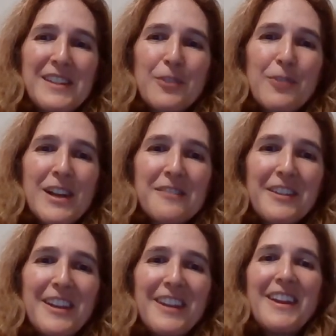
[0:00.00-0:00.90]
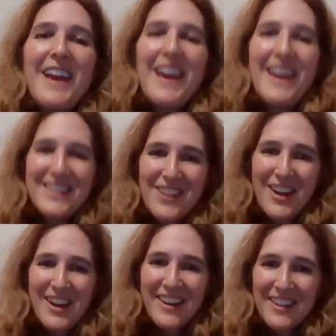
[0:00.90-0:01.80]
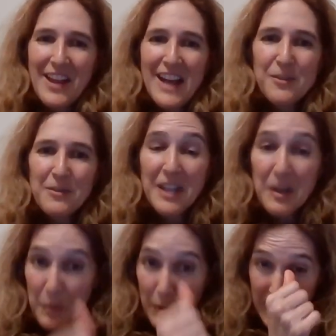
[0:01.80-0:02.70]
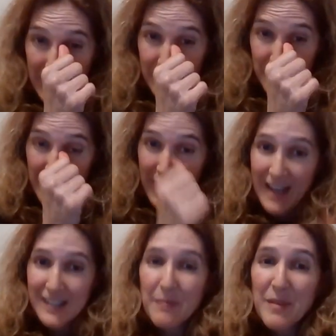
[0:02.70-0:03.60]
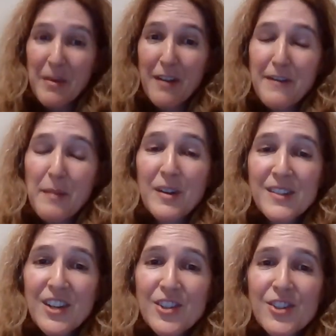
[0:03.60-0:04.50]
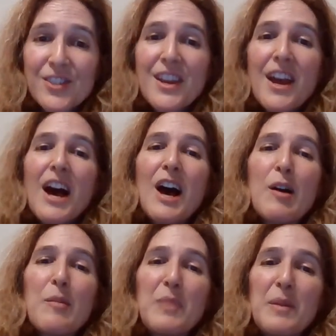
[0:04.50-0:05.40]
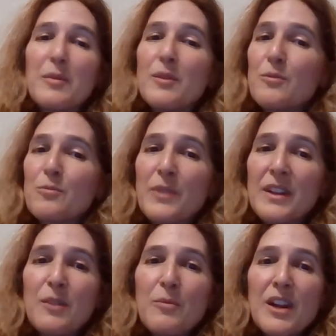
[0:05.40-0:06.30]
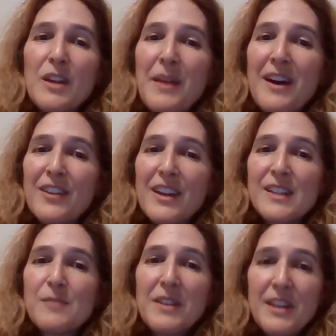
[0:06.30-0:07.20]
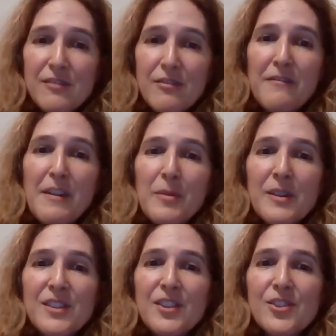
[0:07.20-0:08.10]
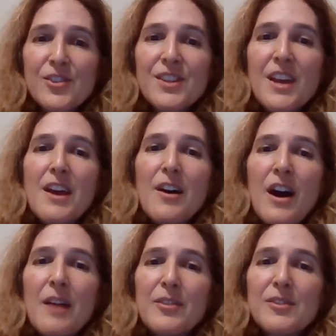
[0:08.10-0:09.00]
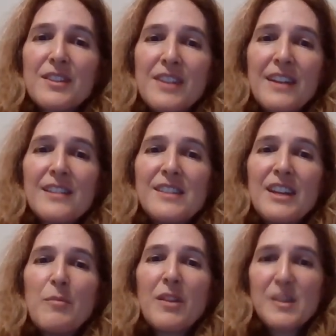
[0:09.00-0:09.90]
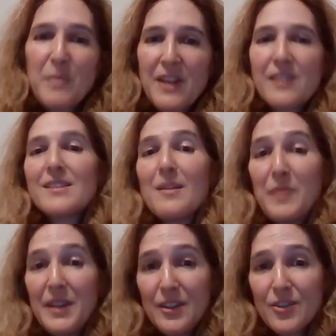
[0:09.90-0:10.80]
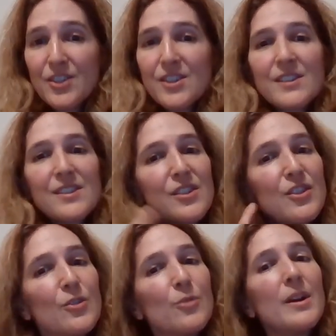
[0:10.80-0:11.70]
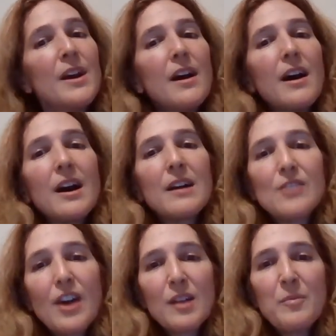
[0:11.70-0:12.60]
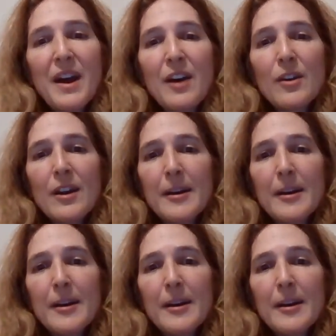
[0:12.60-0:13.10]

as aggressively. And on a last related point, I just want to add something about febrile seizures. People really worry about kids with a history of febrile seizures. There's a tendency amongst parents and pediatricians to talk about